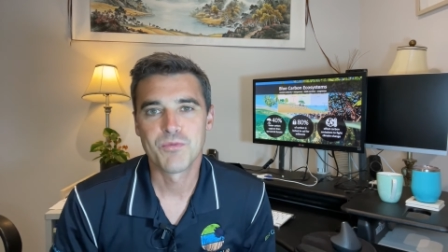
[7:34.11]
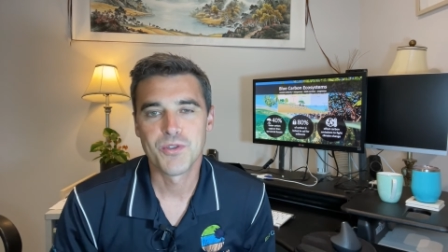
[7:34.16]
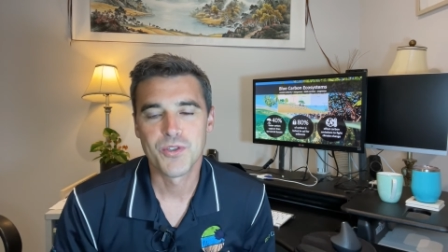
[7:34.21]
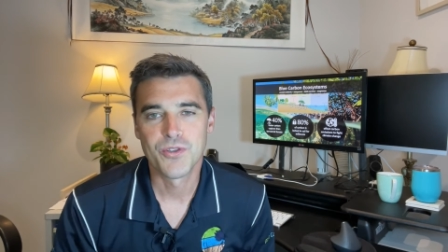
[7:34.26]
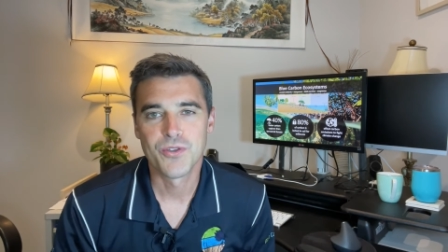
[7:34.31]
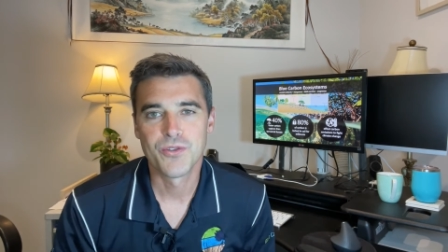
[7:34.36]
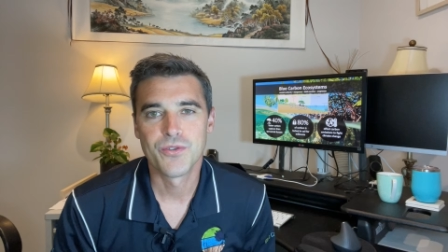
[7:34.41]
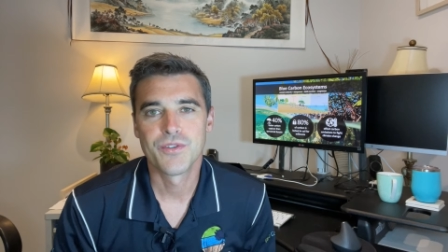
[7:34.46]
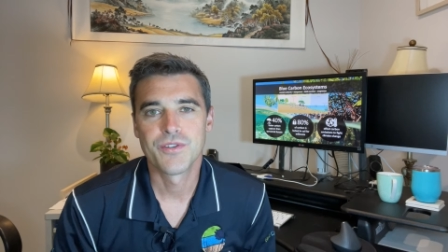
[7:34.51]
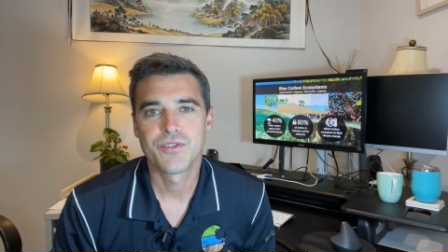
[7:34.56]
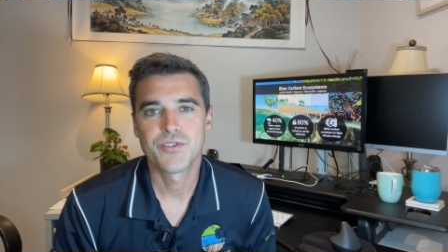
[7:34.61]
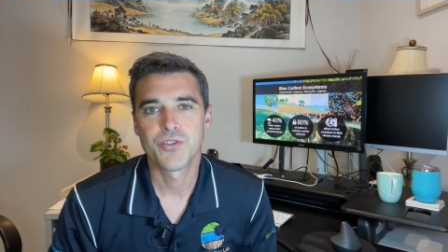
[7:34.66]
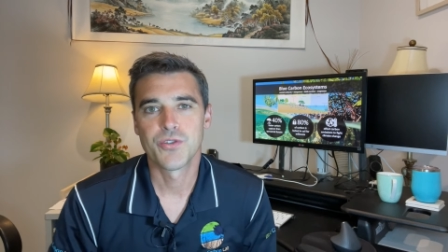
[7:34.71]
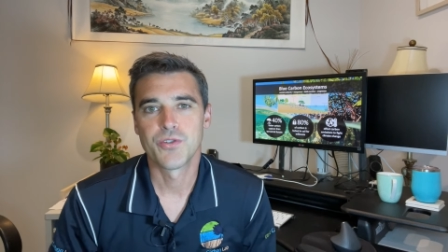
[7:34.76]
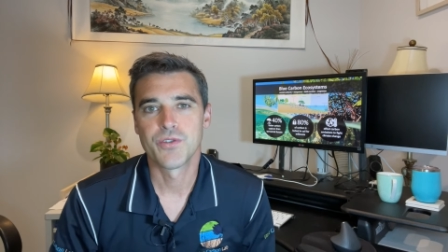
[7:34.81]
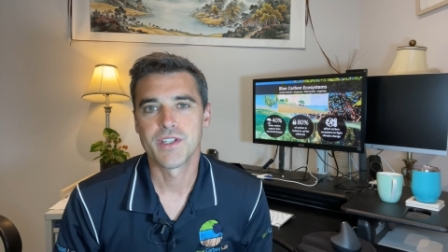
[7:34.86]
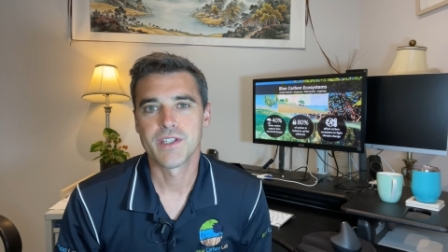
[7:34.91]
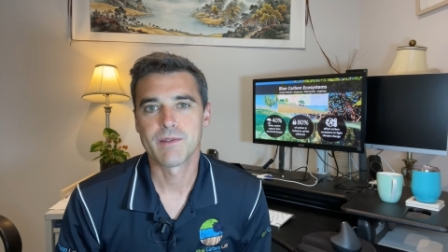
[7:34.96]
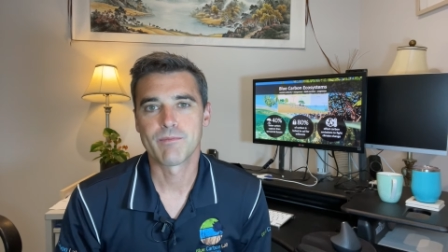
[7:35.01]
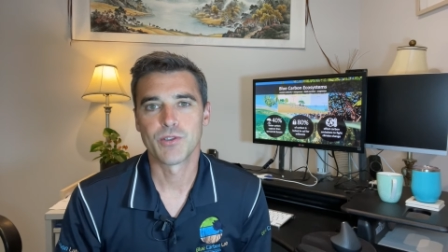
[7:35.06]
you
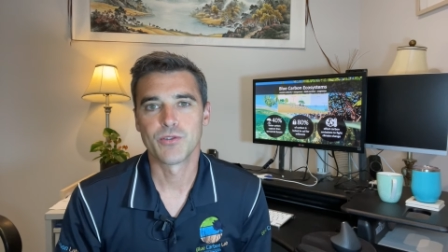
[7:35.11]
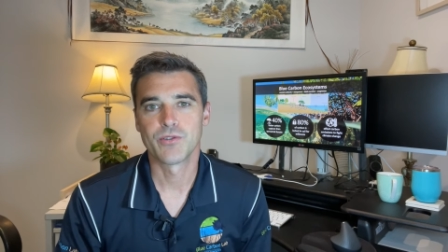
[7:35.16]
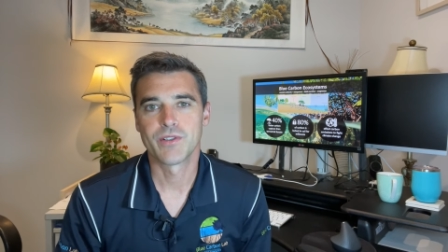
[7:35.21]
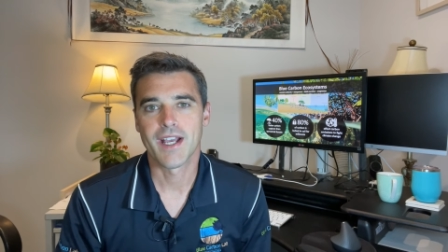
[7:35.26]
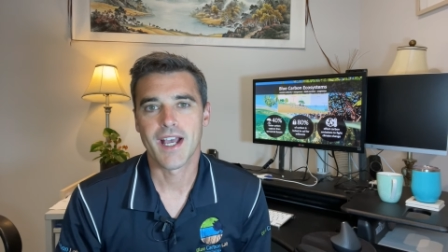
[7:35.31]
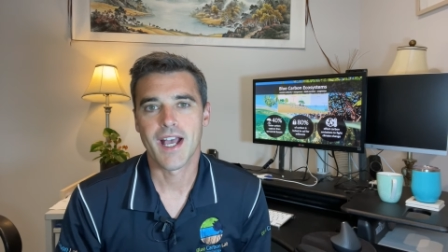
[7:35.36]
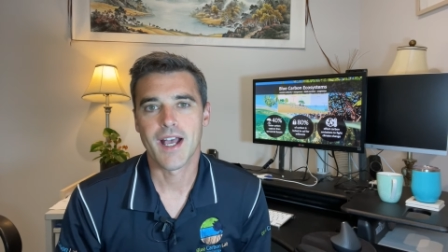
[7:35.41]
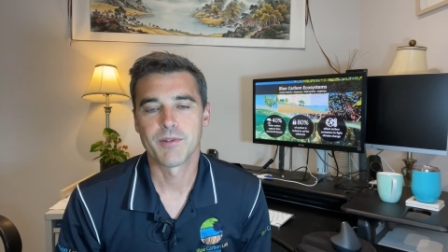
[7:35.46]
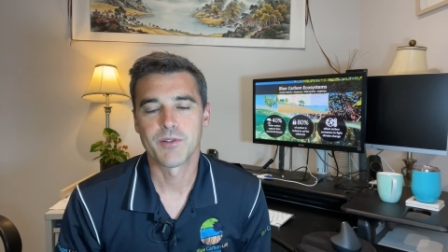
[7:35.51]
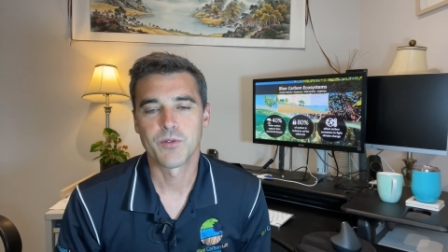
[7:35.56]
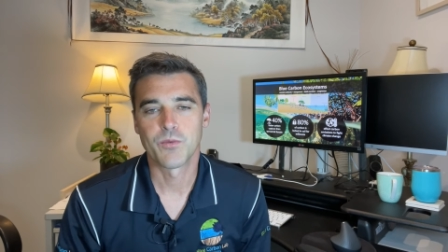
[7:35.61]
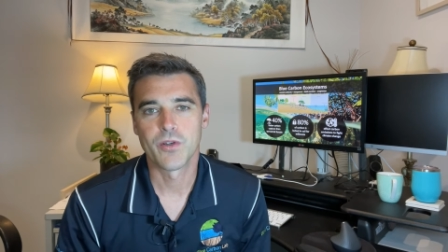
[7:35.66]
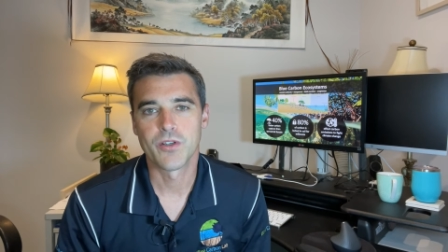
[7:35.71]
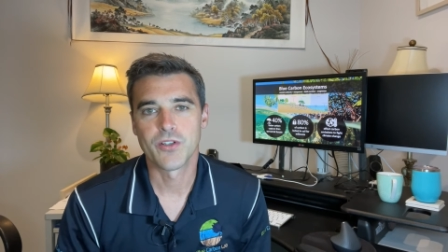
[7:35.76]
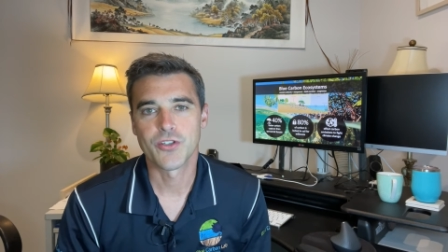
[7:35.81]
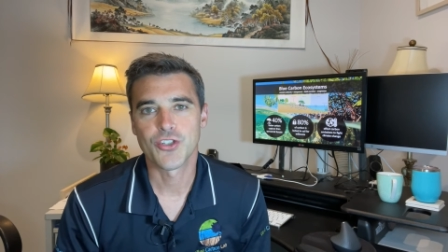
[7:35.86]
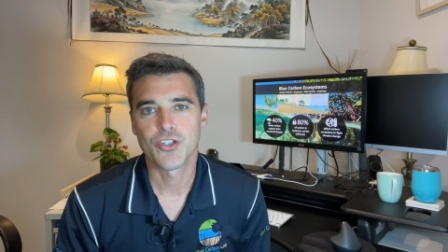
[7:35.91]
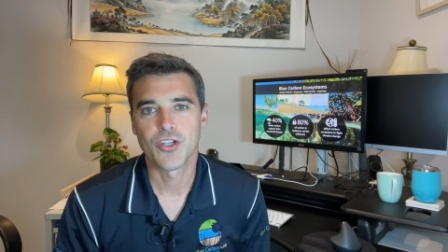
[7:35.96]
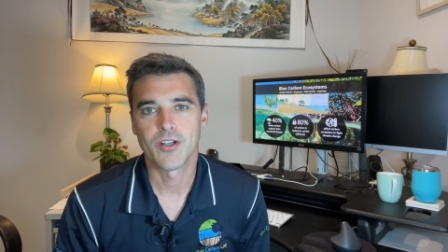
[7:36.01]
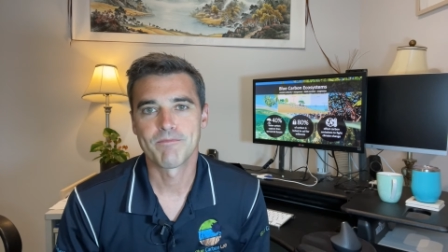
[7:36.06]
to this Blue Carbon
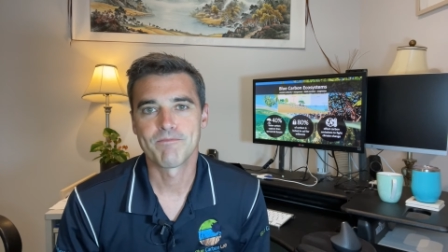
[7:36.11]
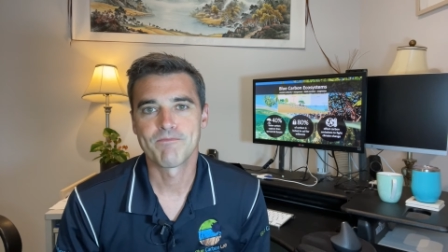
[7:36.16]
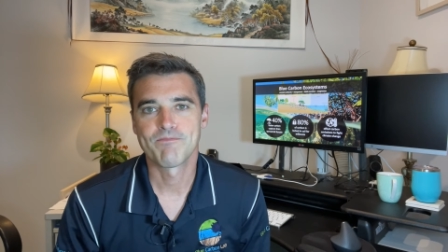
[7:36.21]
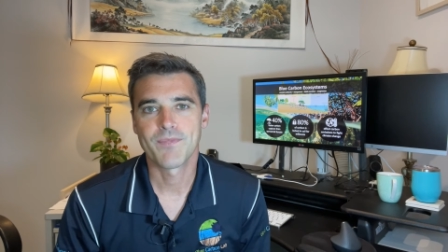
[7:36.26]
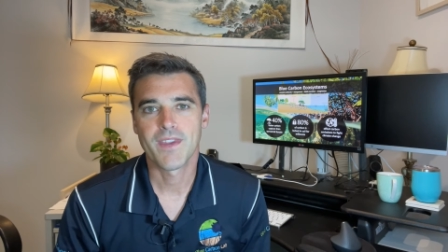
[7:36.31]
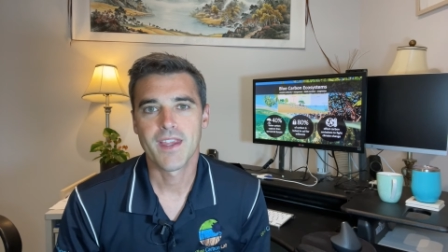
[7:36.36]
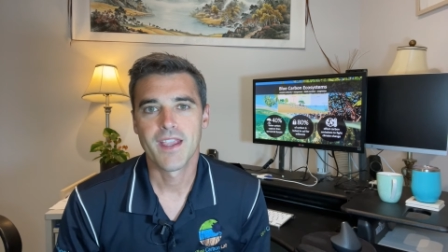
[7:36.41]
workshop.